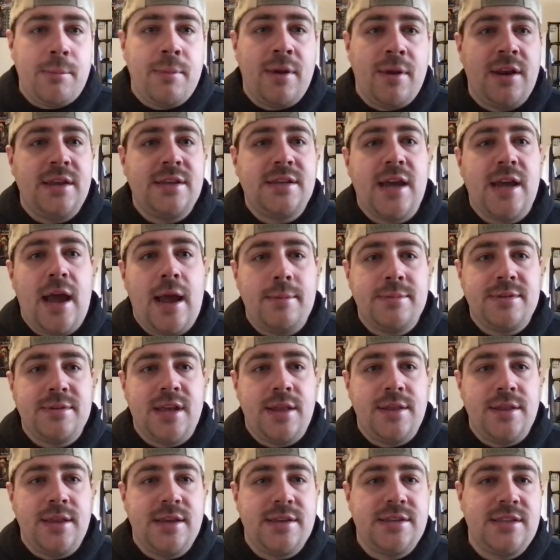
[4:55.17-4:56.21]
many times
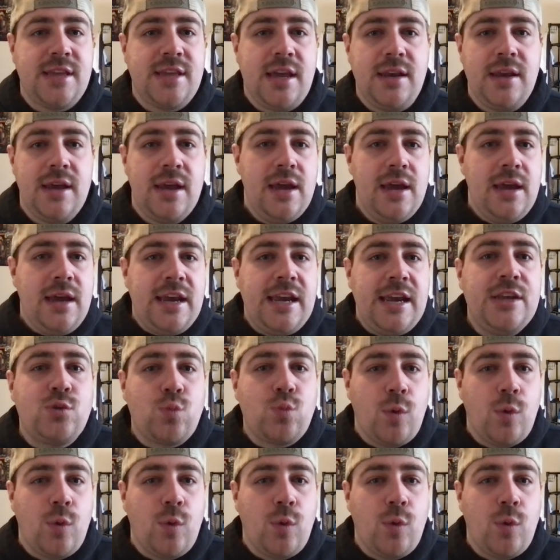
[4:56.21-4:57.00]
on this, that he's